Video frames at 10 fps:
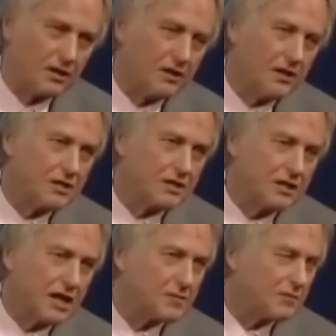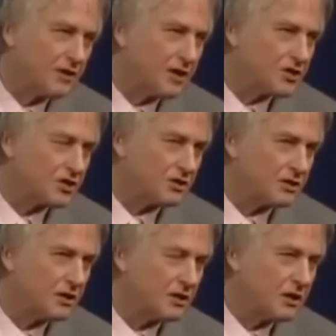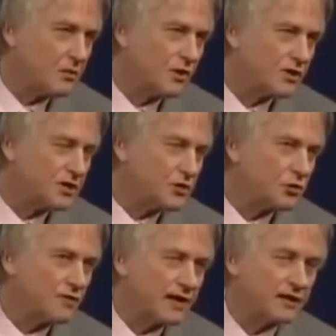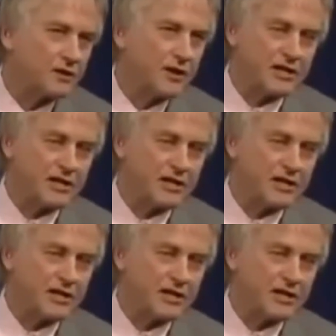is an explanation which is sort of like a great